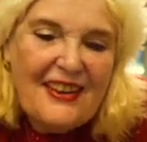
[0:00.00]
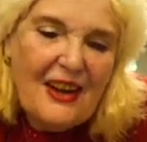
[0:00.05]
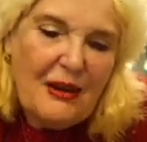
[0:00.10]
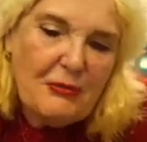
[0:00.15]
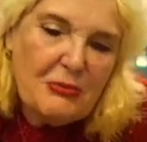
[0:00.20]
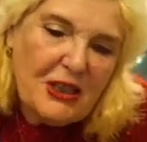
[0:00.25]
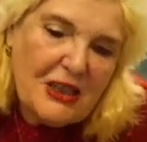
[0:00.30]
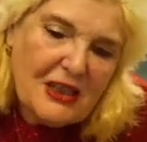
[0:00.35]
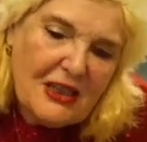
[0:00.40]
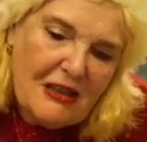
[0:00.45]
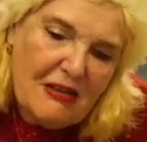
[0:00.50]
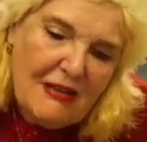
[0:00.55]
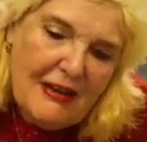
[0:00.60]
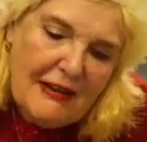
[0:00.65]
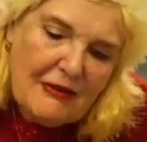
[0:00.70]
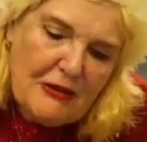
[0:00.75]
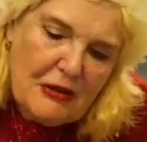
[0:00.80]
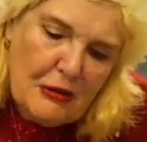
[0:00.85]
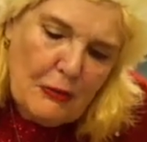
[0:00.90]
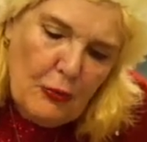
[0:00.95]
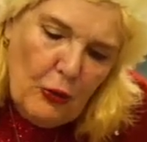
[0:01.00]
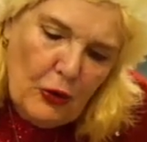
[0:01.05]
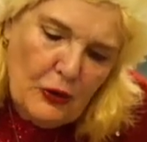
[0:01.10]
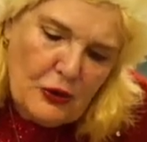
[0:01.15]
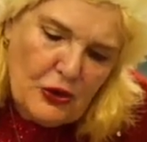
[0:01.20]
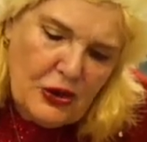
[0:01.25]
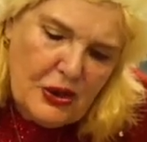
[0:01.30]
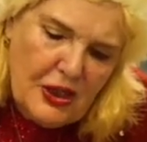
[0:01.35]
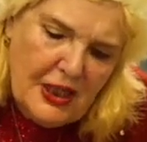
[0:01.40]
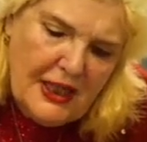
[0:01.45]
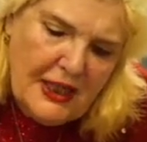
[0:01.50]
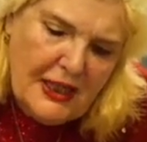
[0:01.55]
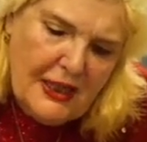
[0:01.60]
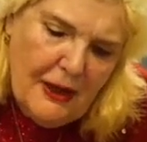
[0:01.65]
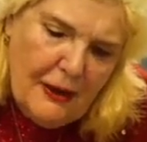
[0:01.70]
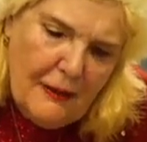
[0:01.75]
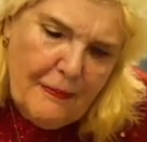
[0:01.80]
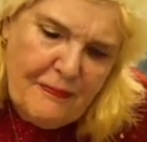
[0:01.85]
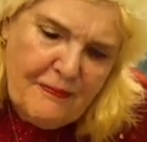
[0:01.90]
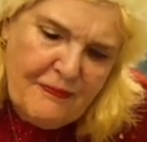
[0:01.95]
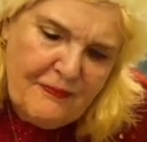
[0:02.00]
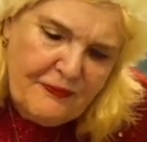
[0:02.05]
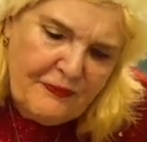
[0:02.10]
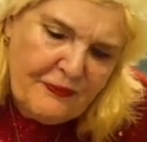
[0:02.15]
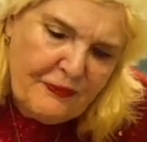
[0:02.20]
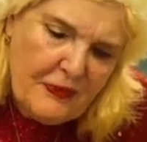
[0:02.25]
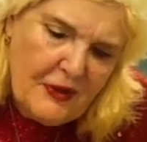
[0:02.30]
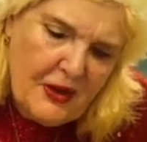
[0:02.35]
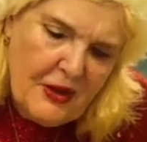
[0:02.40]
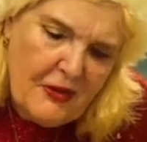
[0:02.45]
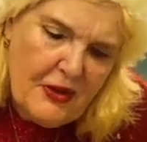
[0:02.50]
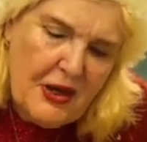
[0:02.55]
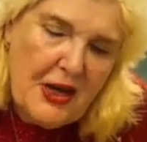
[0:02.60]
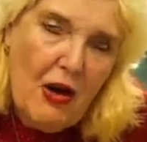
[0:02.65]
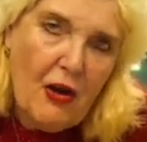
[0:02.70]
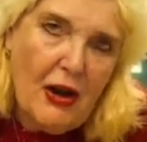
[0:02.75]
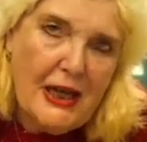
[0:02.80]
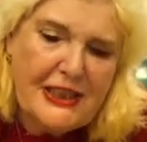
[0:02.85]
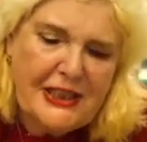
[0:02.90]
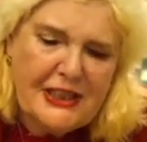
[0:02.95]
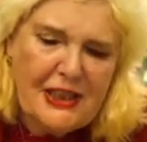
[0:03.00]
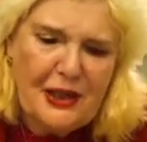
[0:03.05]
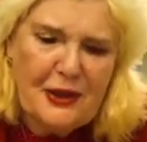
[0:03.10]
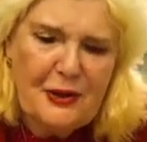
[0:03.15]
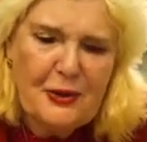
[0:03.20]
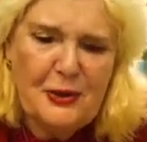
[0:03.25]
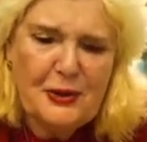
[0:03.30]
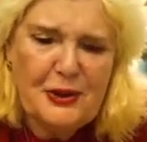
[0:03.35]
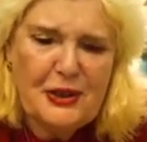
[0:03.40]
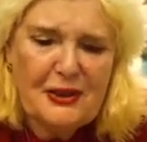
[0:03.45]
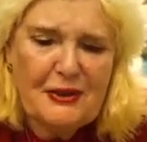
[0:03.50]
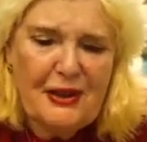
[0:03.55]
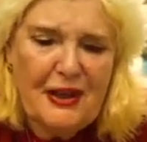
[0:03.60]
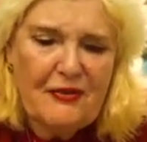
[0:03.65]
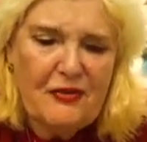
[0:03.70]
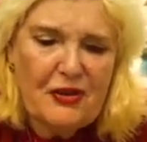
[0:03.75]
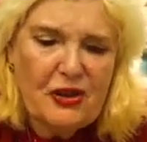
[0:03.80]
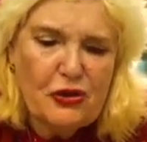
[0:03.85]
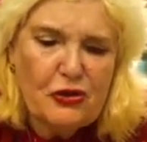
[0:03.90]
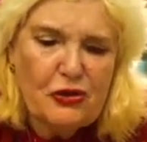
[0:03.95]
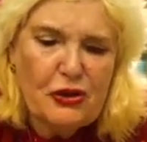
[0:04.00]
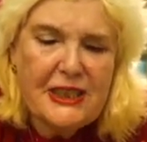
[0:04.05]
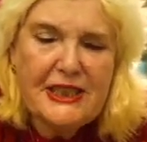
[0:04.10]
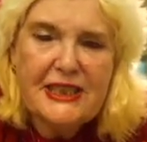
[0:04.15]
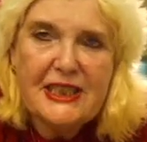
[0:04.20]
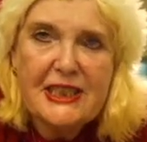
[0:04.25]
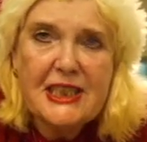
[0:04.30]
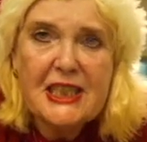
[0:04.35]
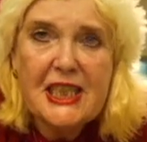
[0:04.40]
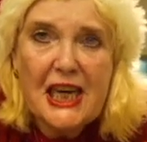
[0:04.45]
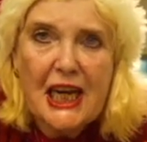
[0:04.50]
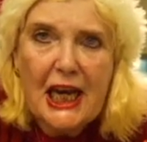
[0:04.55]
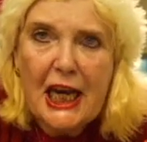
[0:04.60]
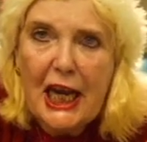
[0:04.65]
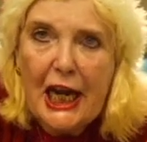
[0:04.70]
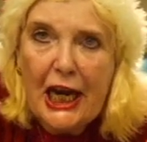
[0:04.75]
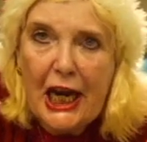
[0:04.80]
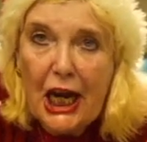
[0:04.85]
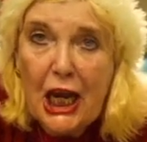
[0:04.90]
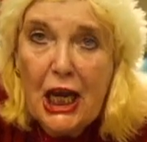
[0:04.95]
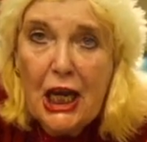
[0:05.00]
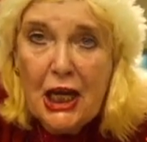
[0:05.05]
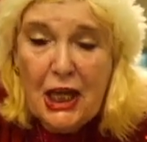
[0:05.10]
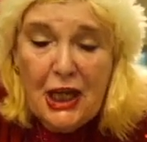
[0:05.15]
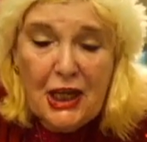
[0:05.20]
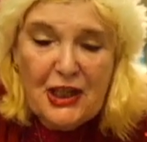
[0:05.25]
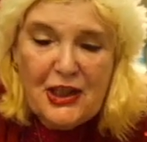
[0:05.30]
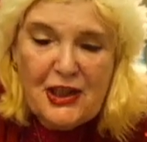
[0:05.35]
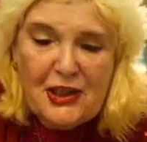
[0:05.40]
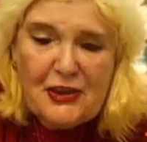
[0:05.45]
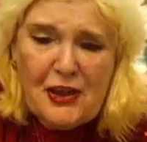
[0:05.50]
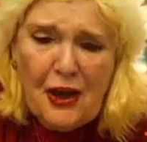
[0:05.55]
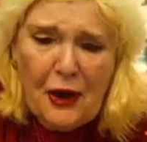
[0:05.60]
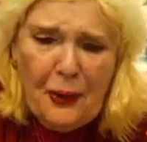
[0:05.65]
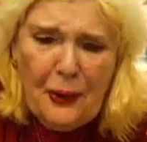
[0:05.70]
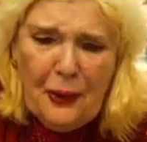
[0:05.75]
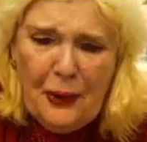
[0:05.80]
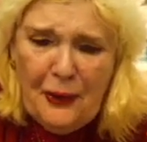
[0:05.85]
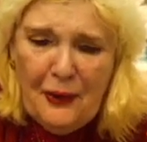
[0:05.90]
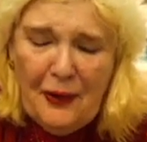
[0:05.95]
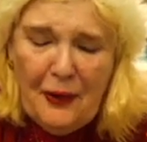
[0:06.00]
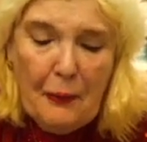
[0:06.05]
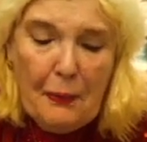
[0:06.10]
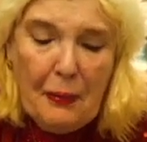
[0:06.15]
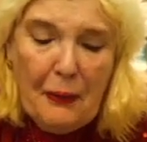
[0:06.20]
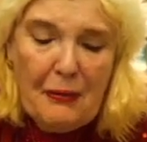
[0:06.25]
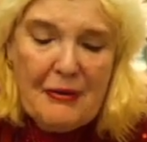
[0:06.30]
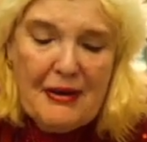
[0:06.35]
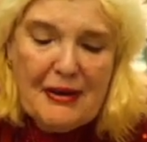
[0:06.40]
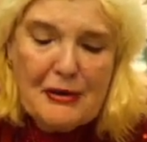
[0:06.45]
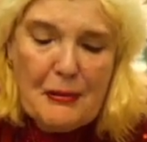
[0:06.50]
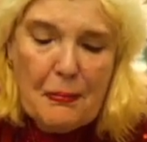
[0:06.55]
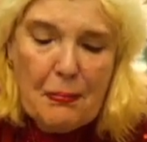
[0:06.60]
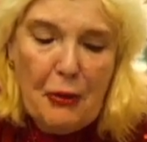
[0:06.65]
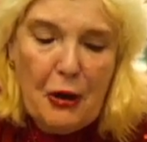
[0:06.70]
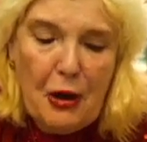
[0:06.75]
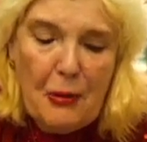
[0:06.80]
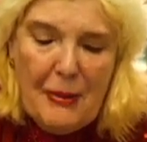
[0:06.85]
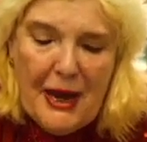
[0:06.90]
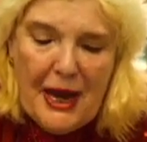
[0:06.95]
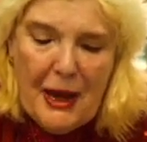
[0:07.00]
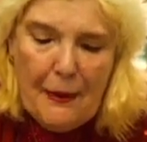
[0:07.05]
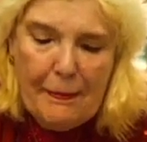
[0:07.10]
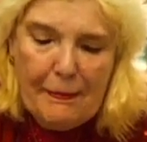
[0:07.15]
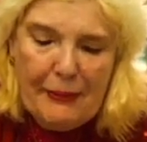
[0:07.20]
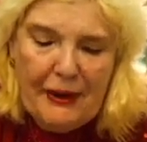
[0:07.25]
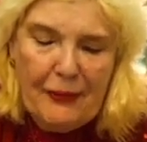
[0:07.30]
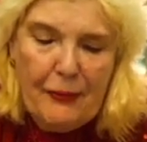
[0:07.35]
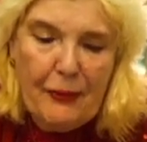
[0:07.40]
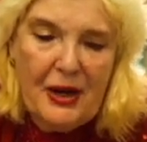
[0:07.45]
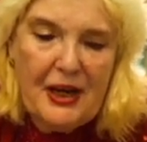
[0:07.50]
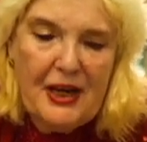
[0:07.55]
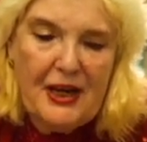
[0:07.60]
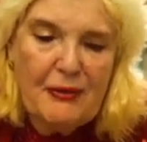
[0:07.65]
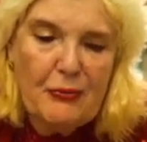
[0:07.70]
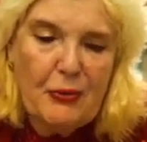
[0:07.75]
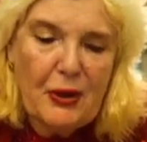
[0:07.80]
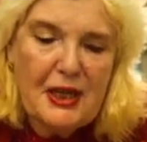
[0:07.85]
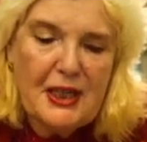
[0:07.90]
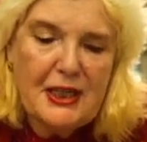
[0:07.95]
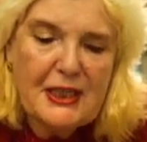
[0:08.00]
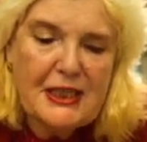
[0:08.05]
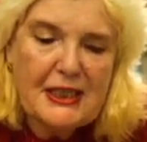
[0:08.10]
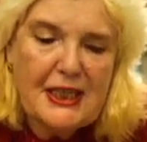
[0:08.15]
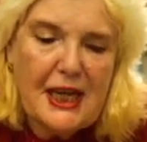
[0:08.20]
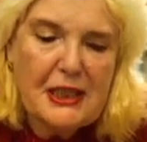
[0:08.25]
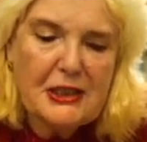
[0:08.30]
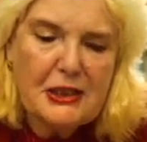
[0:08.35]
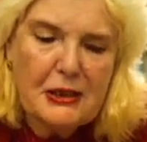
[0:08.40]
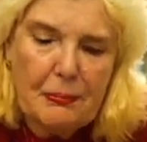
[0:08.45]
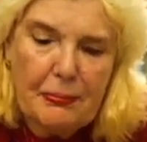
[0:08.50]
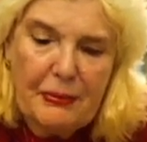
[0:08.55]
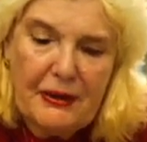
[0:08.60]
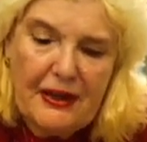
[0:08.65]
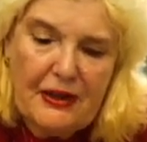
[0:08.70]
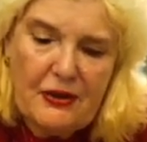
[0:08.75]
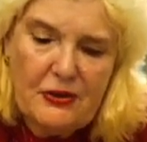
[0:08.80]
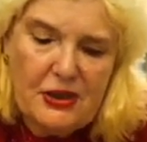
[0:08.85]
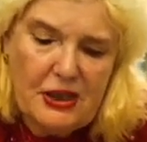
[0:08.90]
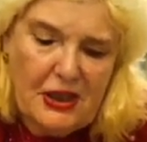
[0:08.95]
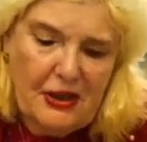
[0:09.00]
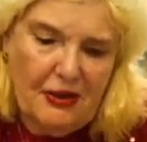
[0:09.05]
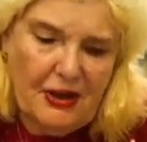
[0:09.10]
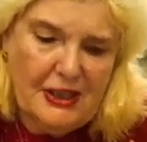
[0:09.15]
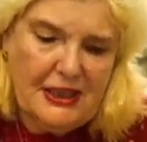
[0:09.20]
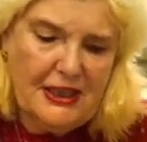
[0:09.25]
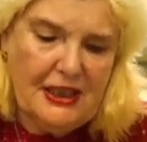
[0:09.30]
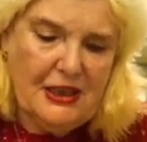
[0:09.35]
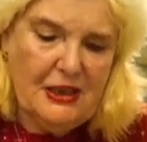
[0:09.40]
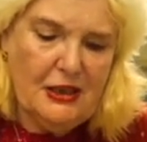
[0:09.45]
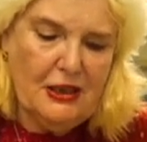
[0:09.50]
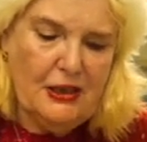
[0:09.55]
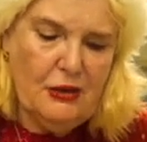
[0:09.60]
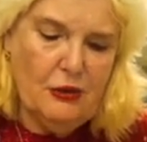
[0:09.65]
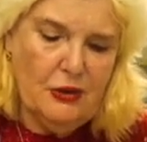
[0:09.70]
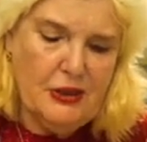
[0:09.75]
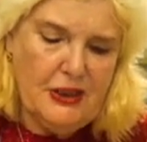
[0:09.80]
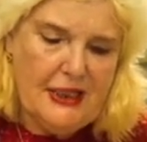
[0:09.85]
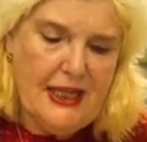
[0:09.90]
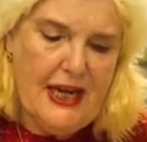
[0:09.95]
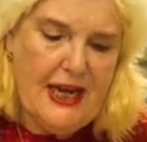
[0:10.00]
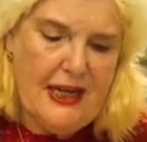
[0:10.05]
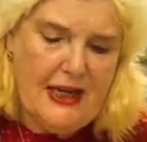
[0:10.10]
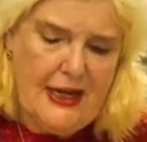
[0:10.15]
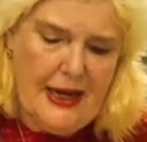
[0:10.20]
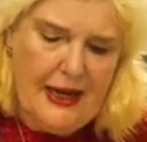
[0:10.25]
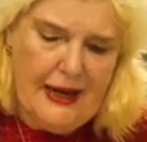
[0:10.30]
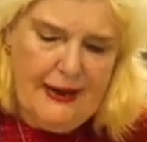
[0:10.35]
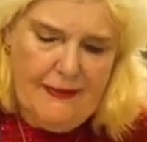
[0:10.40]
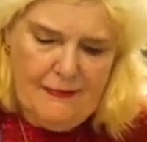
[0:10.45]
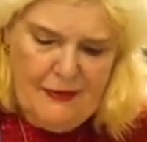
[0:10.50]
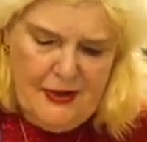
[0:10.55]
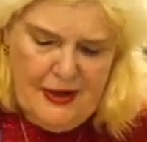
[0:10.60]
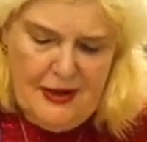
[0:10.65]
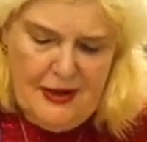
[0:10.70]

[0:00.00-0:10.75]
I'm just going to have to watch the icing because the trees are sinking. So I'll probably have to pull them out a bit when it sets a bit because the icing is not set yet.